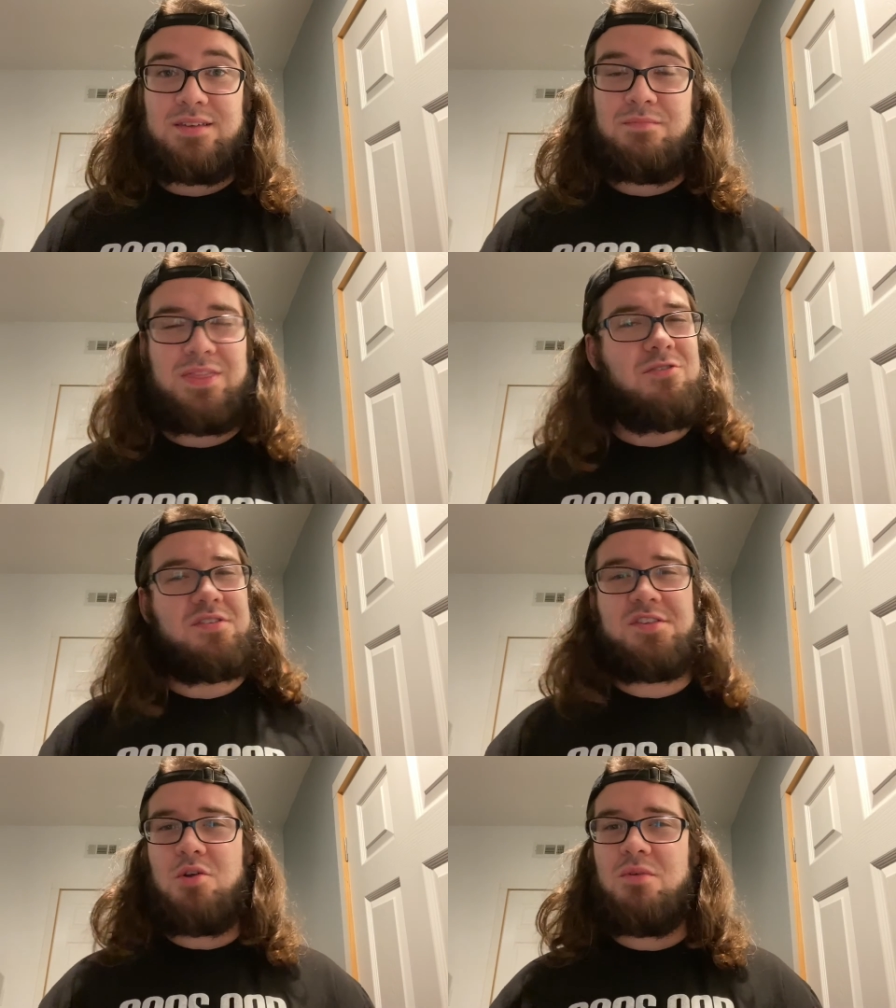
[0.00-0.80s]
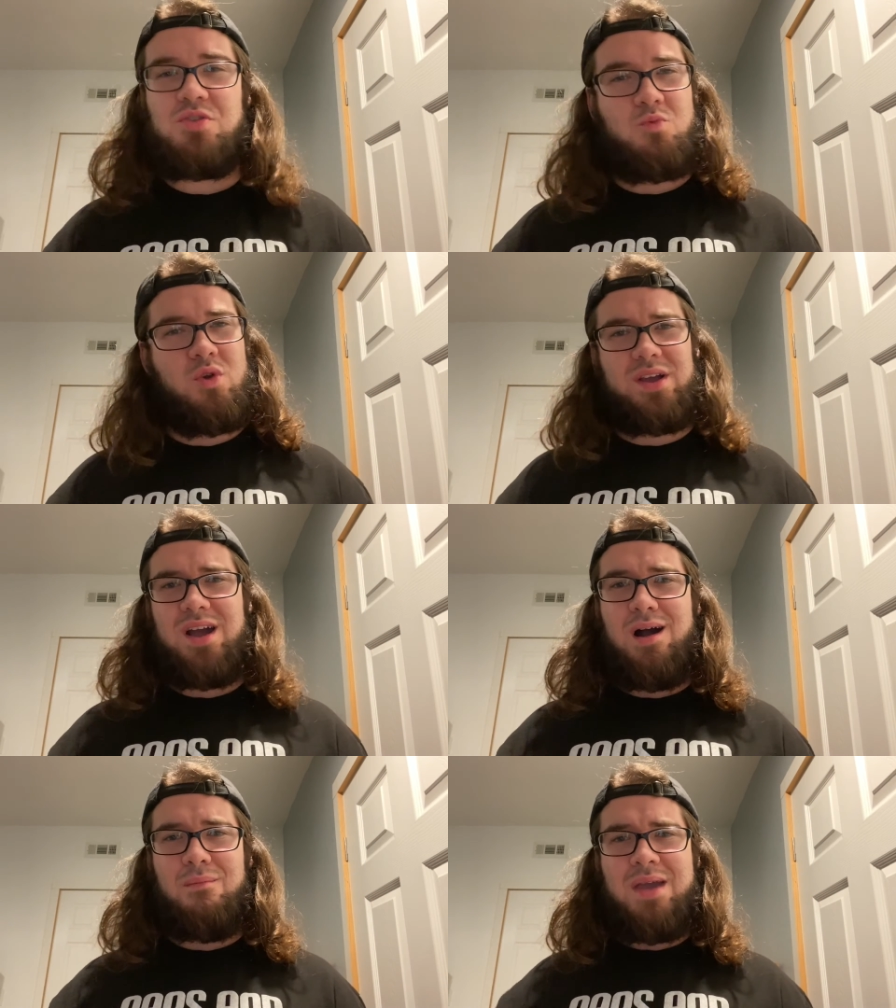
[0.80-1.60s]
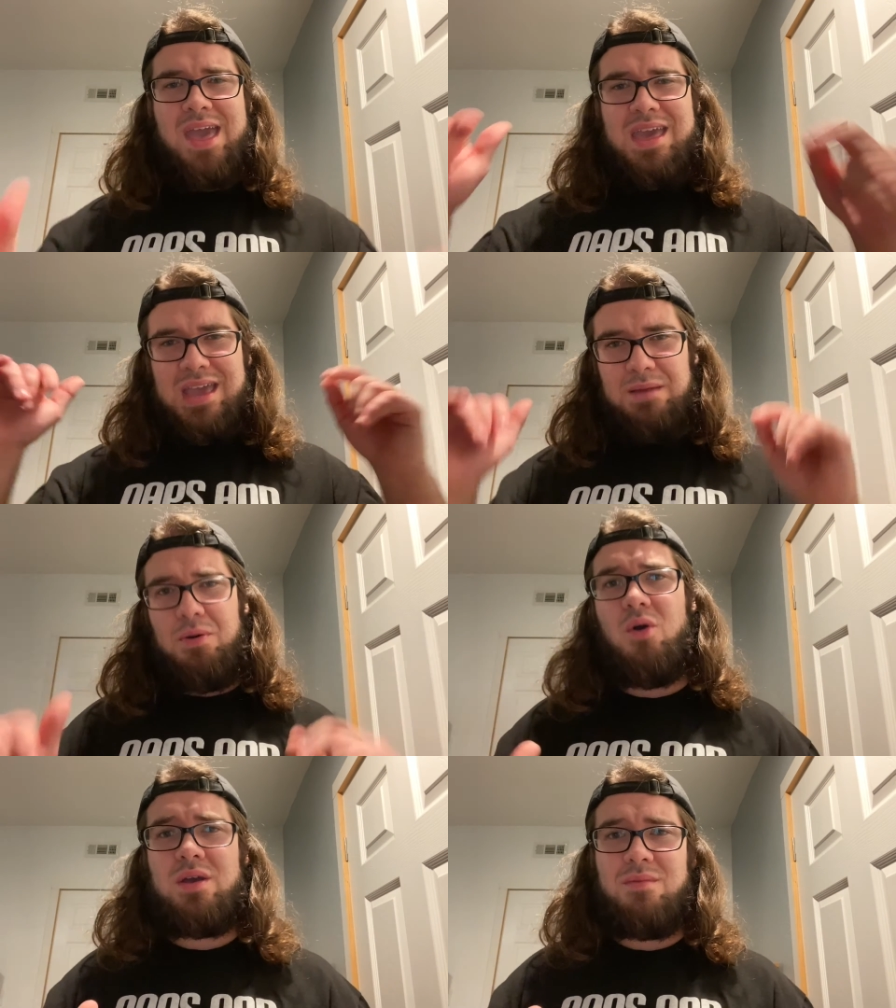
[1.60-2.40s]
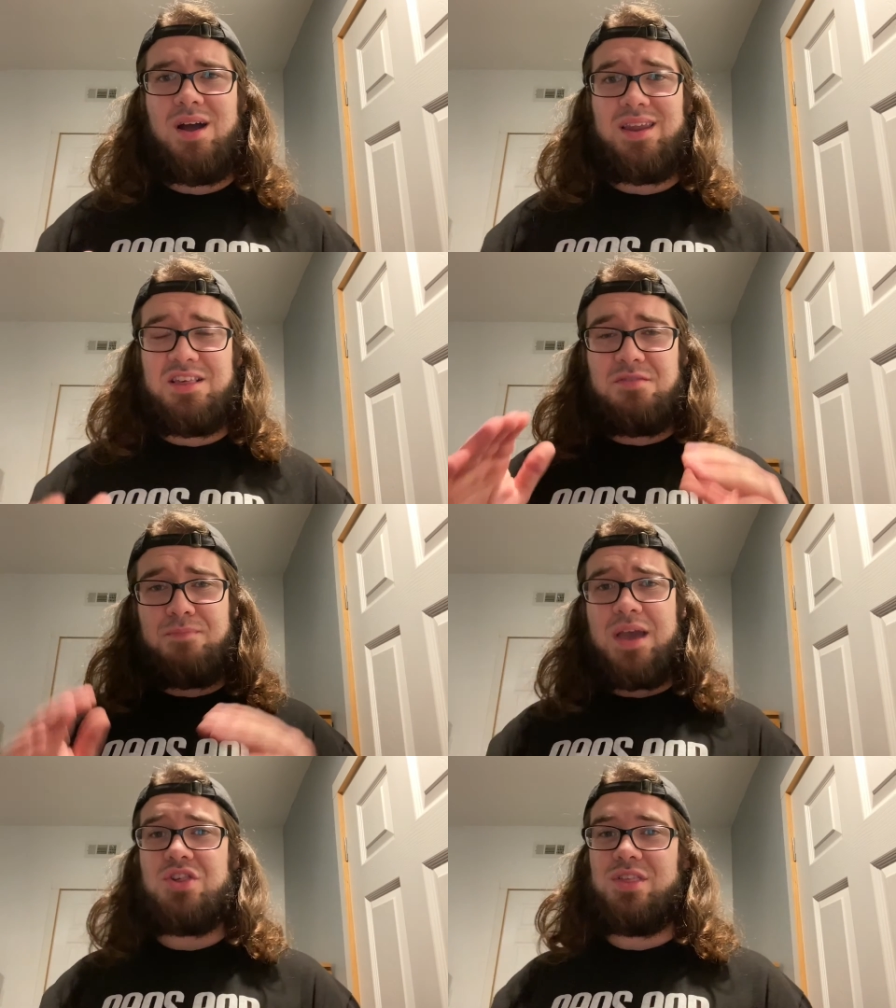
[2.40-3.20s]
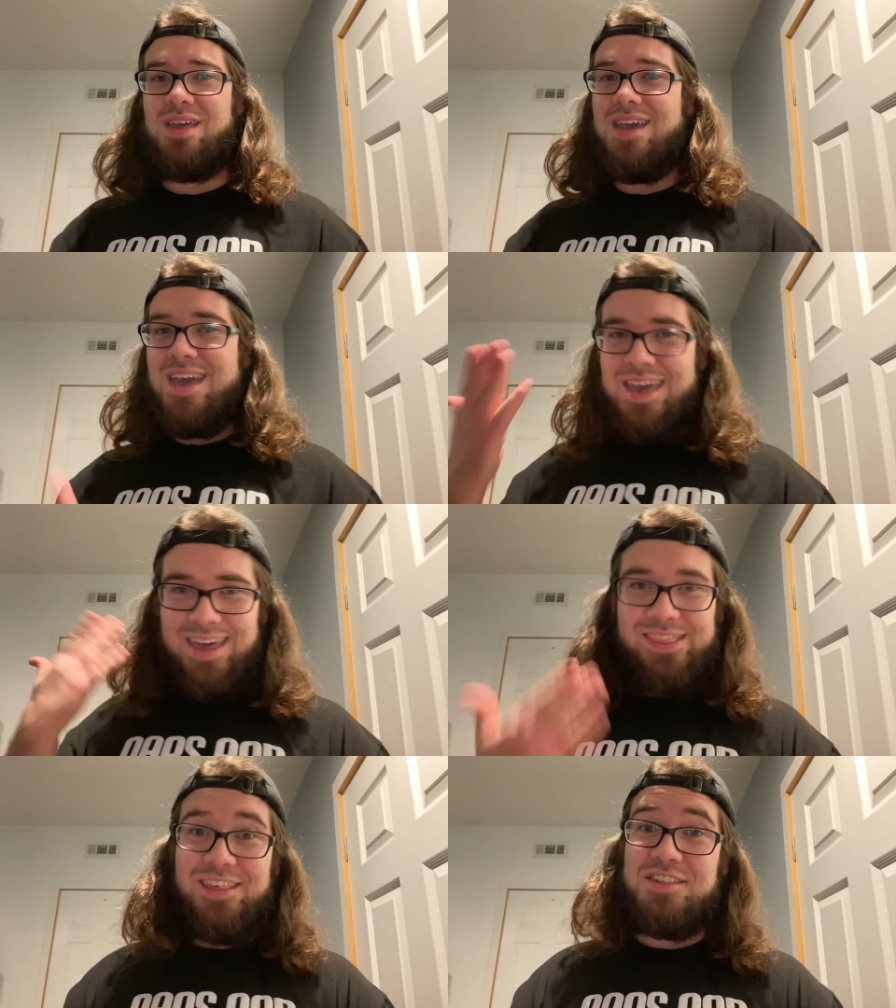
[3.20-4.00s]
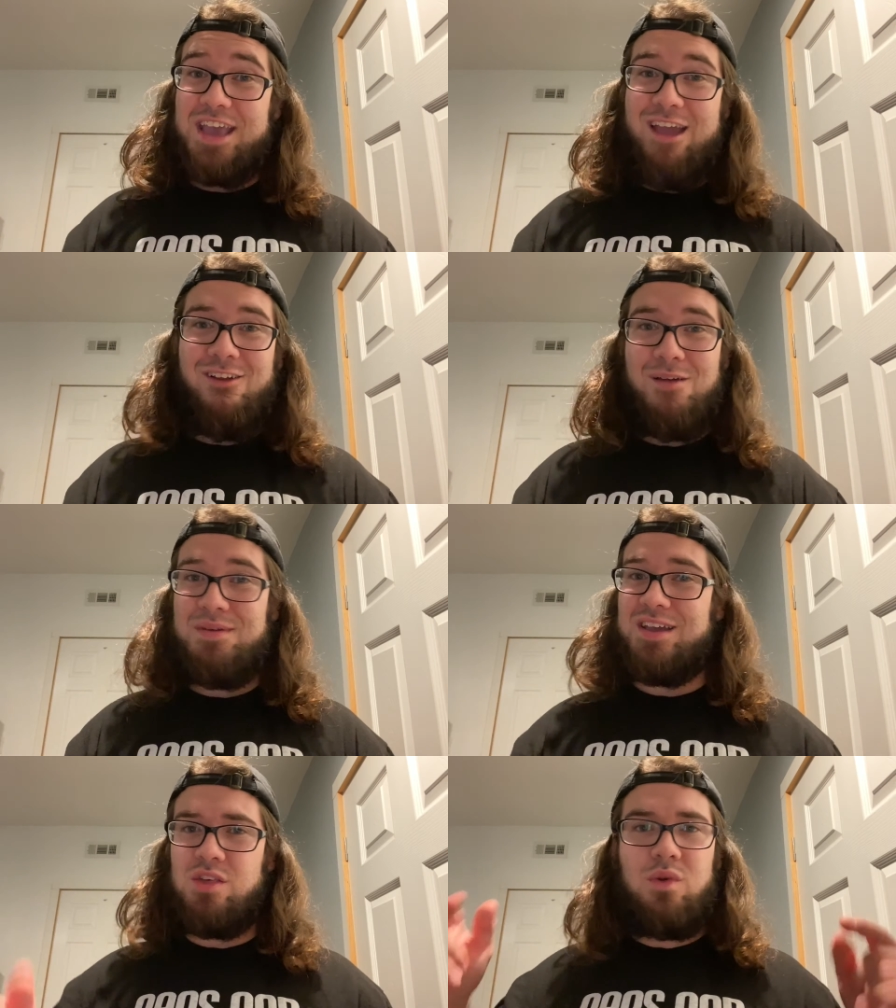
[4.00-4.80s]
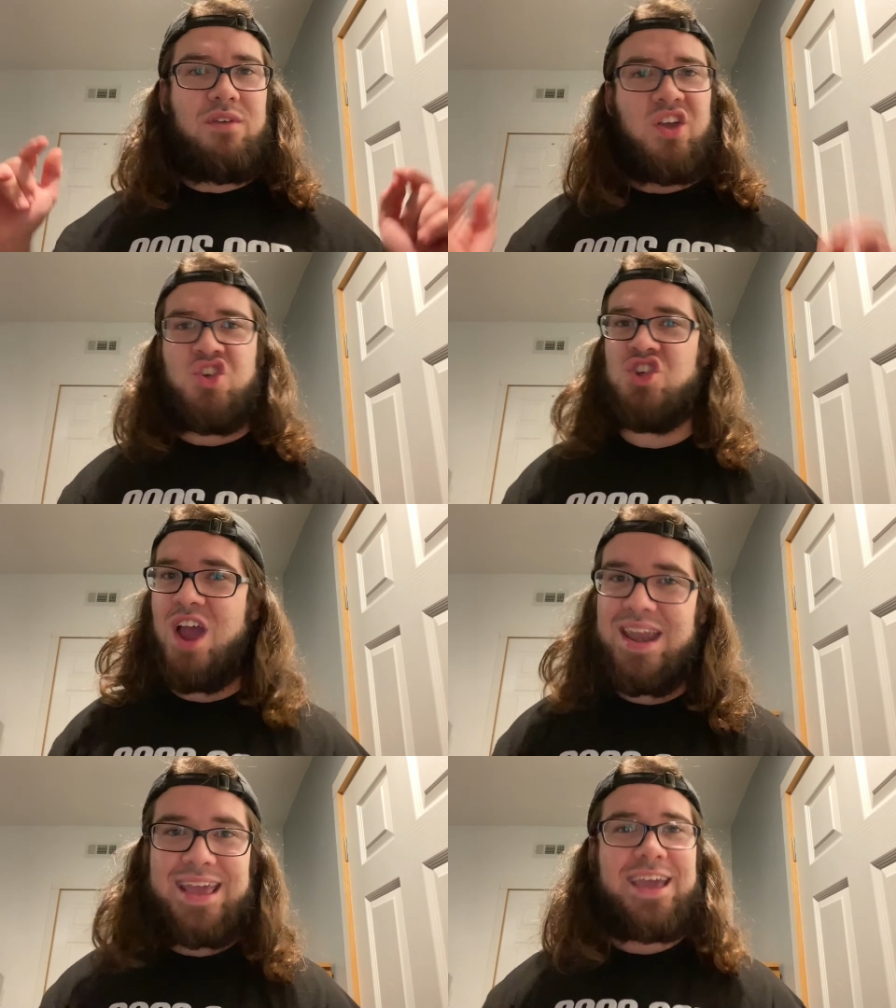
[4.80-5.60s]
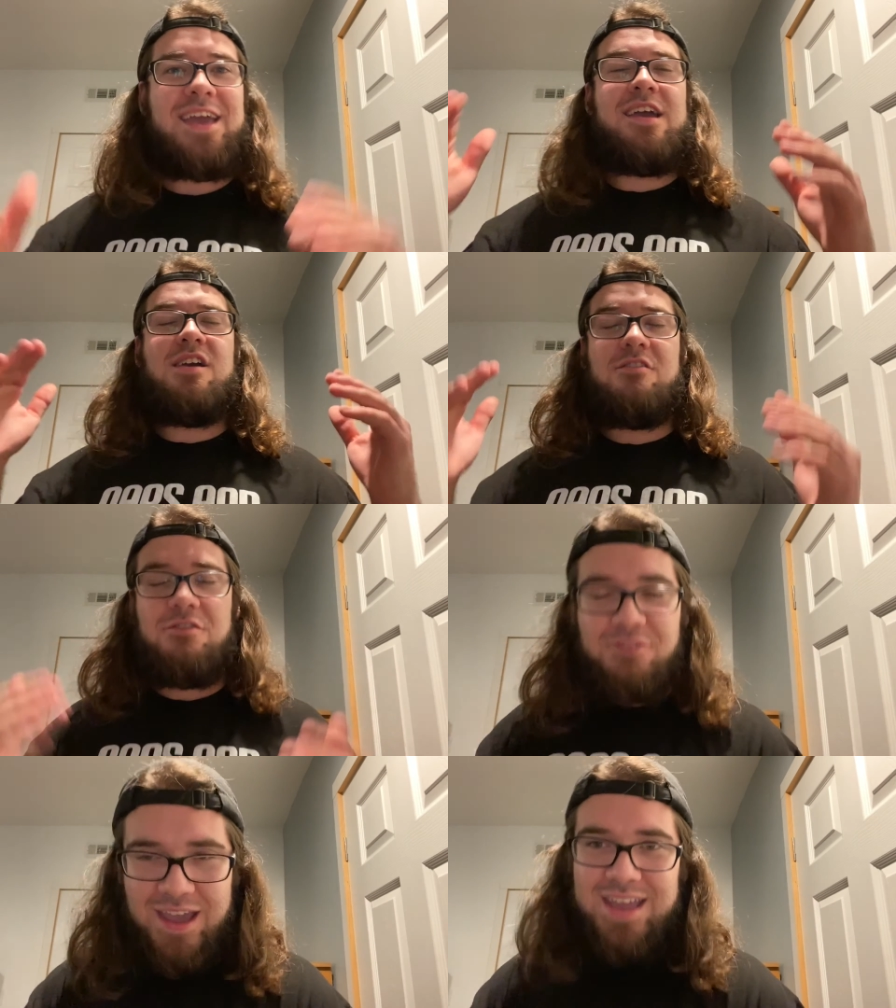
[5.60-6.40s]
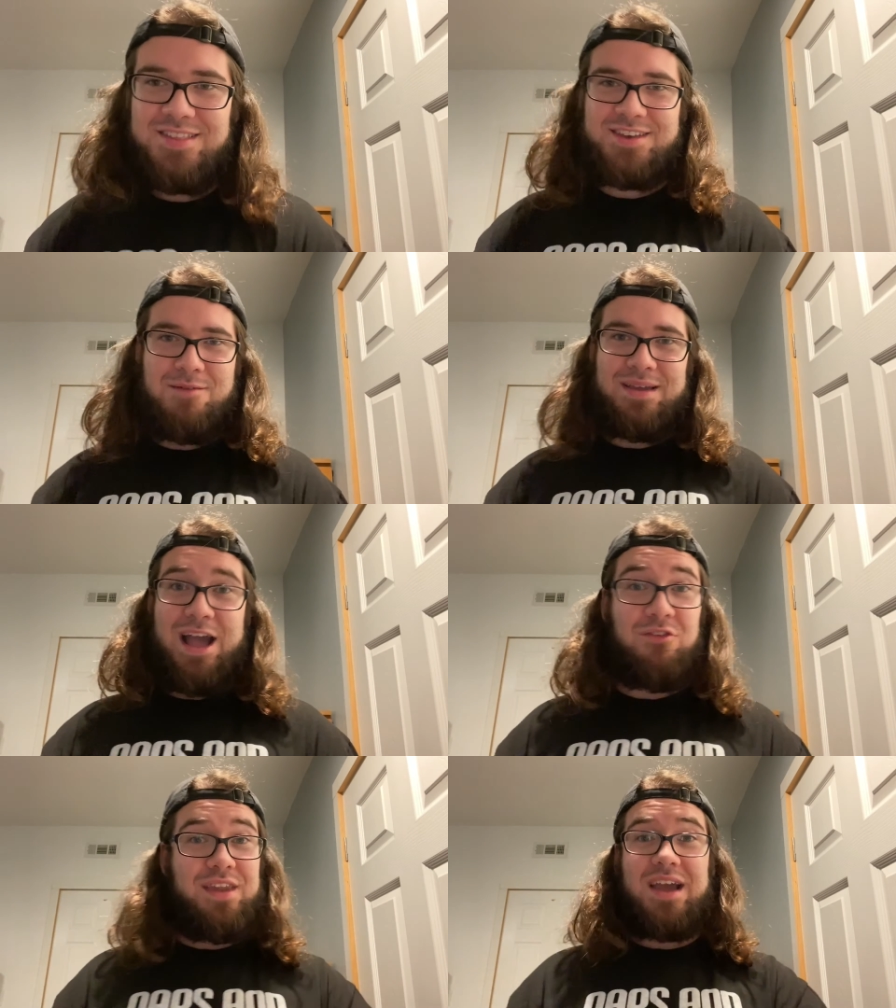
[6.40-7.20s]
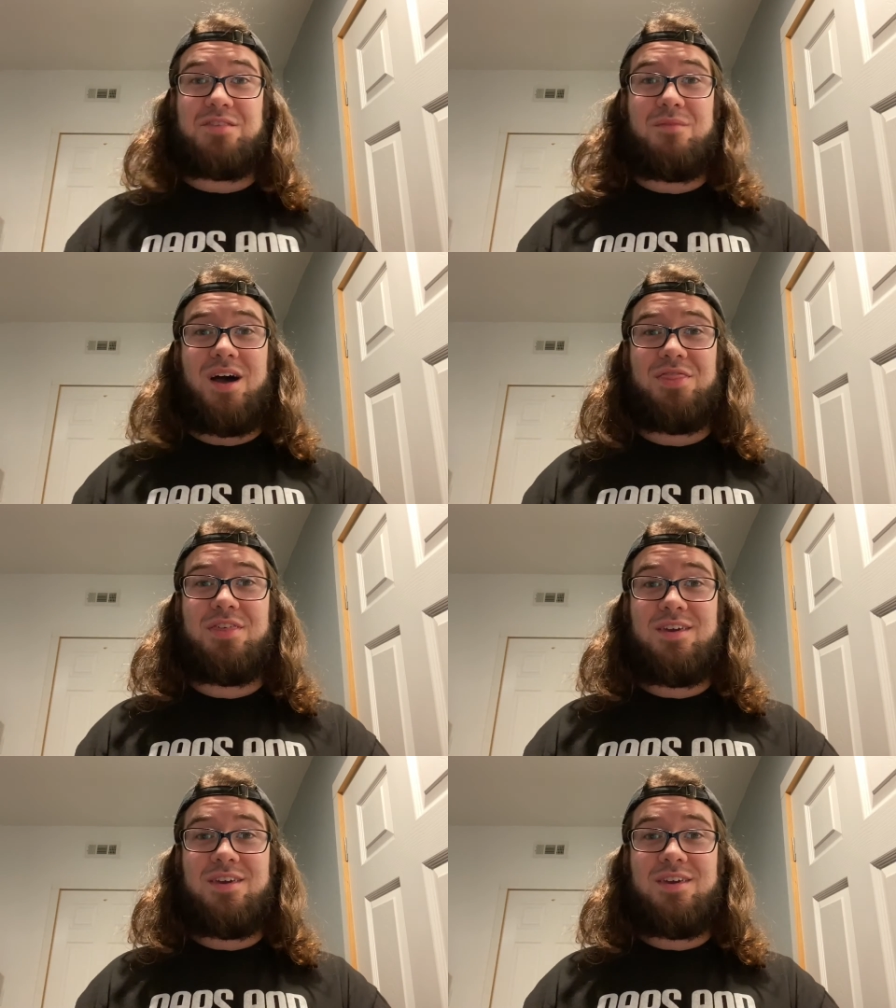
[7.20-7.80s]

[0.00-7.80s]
but there is so much more to come in Pokemon, especially in this era, because we've got Shining Fates coming out next month.